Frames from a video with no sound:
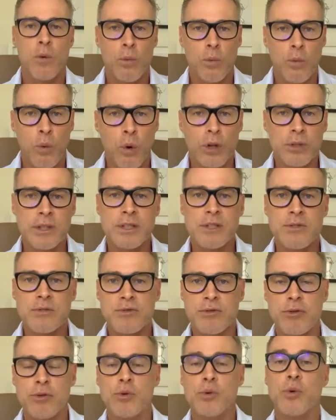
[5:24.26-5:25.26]
What does
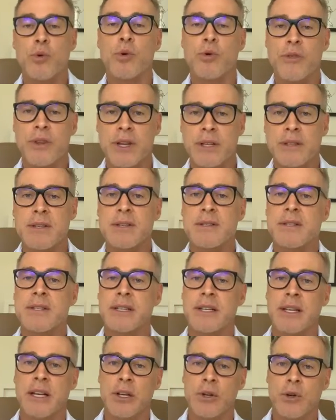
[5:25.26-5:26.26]
true
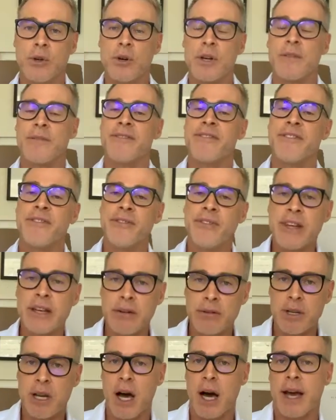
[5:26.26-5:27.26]
authenticity look and
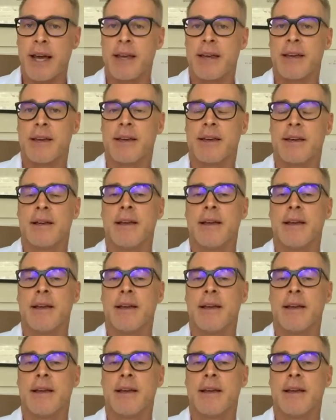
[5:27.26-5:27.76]
feel like?